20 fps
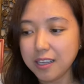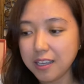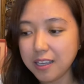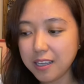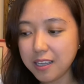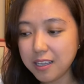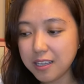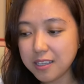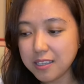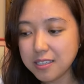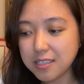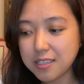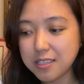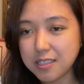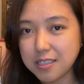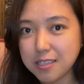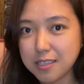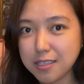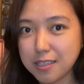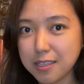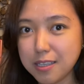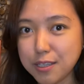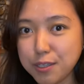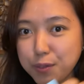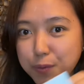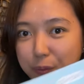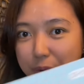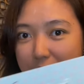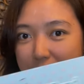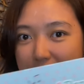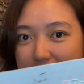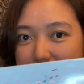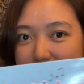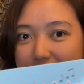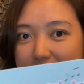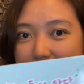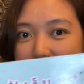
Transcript: is this one,